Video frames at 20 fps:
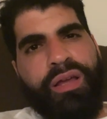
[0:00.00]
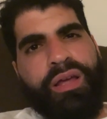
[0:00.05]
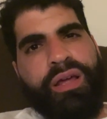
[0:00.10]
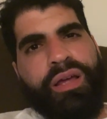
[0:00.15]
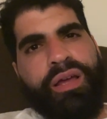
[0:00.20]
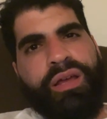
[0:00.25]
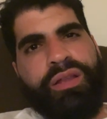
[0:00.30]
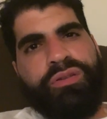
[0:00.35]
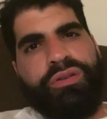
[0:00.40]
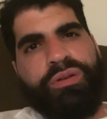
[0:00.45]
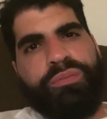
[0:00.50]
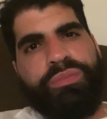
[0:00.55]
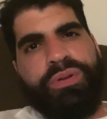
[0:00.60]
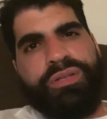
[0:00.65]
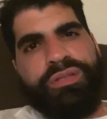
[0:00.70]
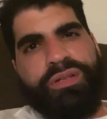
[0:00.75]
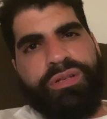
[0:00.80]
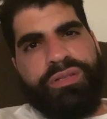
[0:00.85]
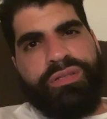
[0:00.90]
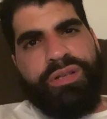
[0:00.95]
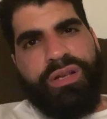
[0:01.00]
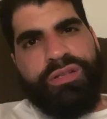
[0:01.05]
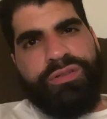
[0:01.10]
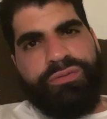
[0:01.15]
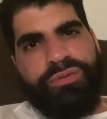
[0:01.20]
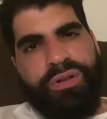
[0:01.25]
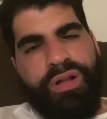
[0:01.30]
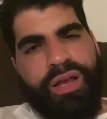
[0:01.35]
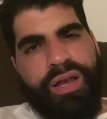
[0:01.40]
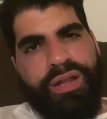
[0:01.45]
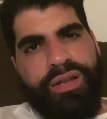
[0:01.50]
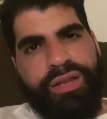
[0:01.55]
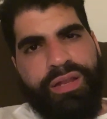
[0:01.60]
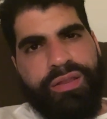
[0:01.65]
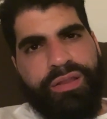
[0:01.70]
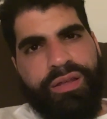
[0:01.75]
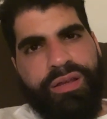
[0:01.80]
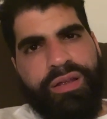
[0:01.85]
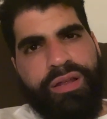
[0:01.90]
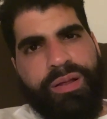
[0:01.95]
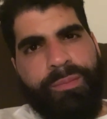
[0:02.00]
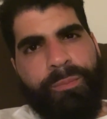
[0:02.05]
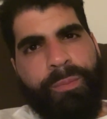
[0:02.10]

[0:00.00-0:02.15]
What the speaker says: and you can be successful at anything.